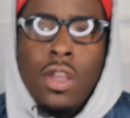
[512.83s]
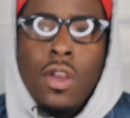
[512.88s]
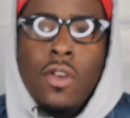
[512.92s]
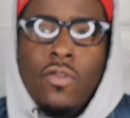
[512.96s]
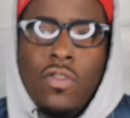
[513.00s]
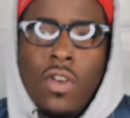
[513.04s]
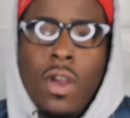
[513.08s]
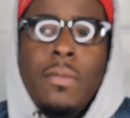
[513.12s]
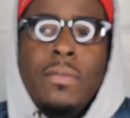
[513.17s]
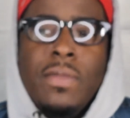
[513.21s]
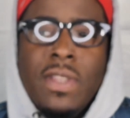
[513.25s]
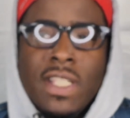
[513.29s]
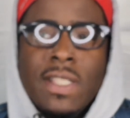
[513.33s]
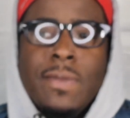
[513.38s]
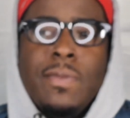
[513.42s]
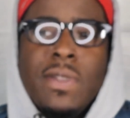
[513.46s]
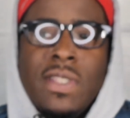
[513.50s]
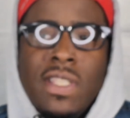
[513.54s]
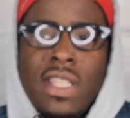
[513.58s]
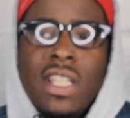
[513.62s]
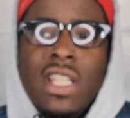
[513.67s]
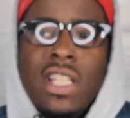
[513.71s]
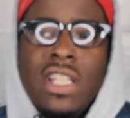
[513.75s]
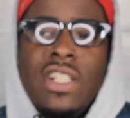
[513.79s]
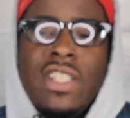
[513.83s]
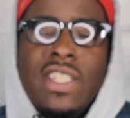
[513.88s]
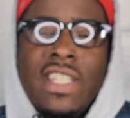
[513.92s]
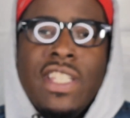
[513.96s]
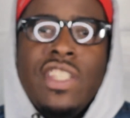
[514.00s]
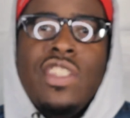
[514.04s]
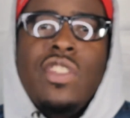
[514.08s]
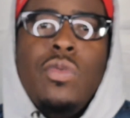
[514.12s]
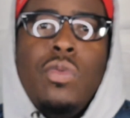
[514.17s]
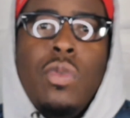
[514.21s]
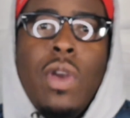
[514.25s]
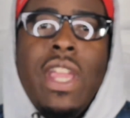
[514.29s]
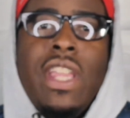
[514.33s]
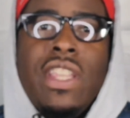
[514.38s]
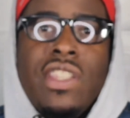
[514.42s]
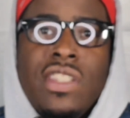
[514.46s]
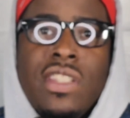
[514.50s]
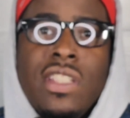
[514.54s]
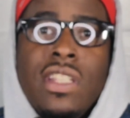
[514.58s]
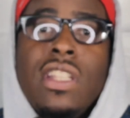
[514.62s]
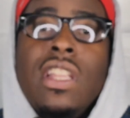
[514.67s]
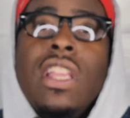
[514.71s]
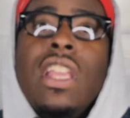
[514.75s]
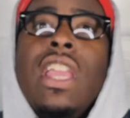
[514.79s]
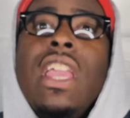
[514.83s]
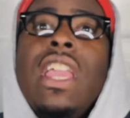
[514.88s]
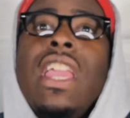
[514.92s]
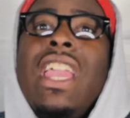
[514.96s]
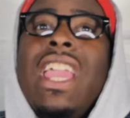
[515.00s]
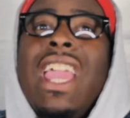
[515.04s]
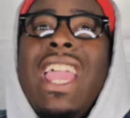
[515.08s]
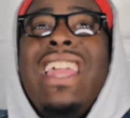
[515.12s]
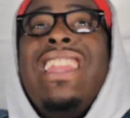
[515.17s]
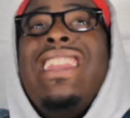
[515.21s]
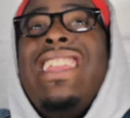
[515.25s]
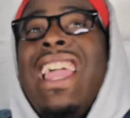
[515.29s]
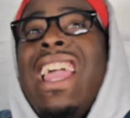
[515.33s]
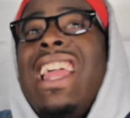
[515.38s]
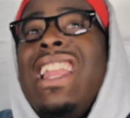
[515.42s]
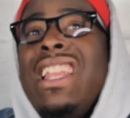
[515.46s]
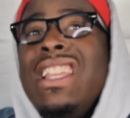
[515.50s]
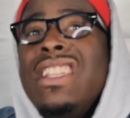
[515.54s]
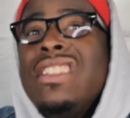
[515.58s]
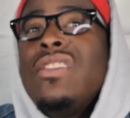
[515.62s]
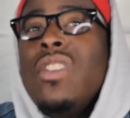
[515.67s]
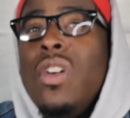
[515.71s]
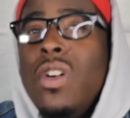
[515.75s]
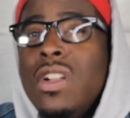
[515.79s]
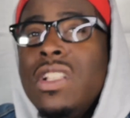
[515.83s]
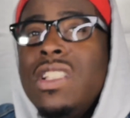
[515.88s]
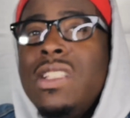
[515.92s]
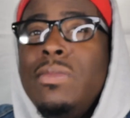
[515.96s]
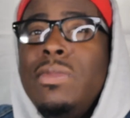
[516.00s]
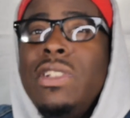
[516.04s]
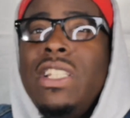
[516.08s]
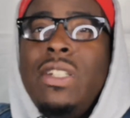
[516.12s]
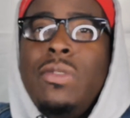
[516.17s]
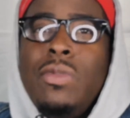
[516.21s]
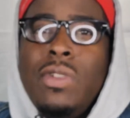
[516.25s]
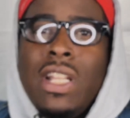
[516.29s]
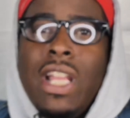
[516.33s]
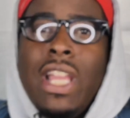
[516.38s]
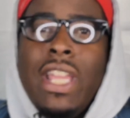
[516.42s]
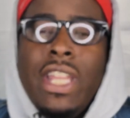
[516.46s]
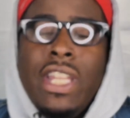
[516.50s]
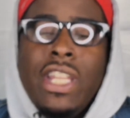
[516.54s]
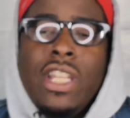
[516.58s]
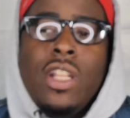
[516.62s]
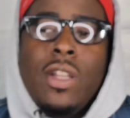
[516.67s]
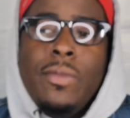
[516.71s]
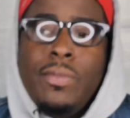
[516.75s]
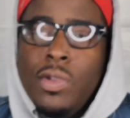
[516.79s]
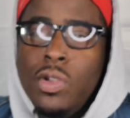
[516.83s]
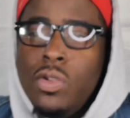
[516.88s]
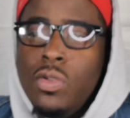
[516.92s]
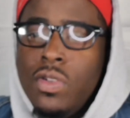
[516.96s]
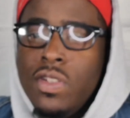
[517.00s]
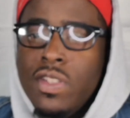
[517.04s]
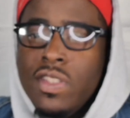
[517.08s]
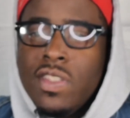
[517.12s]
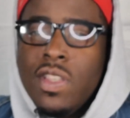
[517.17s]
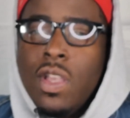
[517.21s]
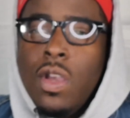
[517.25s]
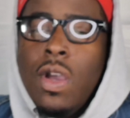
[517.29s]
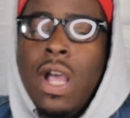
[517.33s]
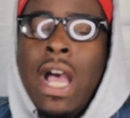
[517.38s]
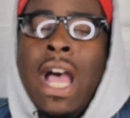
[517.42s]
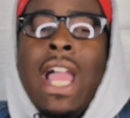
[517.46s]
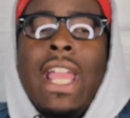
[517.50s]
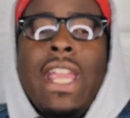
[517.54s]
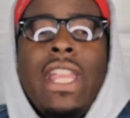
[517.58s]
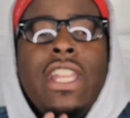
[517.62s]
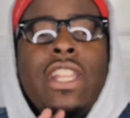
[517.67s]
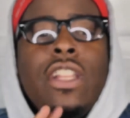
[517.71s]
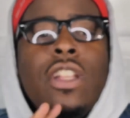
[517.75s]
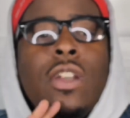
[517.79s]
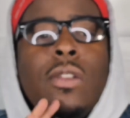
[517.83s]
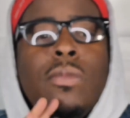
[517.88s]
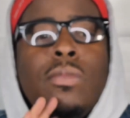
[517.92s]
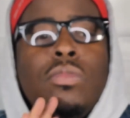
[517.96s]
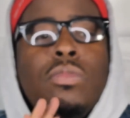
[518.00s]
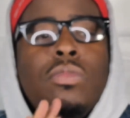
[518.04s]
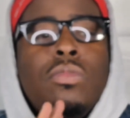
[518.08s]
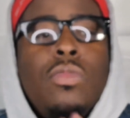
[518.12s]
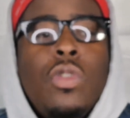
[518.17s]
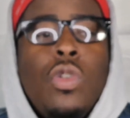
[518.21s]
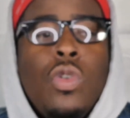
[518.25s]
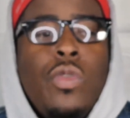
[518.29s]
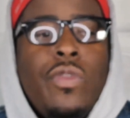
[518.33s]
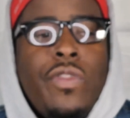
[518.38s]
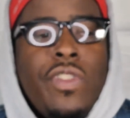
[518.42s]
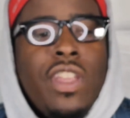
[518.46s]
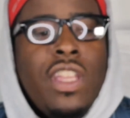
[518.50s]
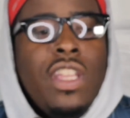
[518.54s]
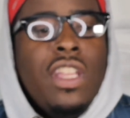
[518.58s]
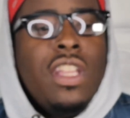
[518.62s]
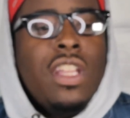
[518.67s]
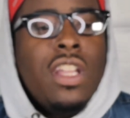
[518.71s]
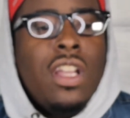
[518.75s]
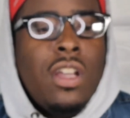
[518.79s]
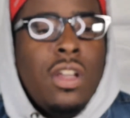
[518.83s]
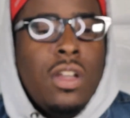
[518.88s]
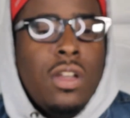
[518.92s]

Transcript: from this particular situation. And that is ultimately what I ended up doing. So I ended up moving